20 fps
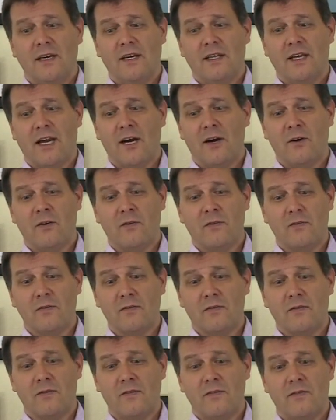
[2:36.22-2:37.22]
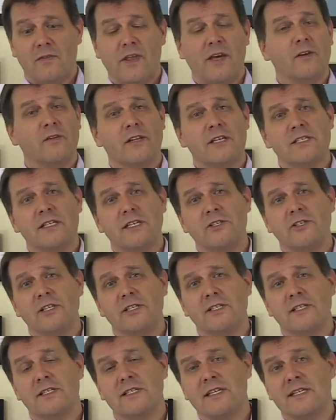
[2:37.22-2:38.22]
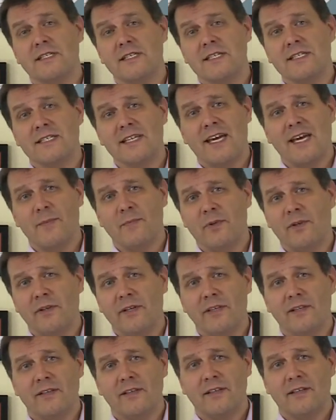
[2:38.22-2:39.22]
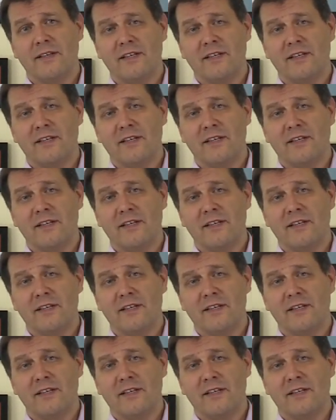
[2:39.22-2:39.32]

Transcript: how they only see Jesus as example and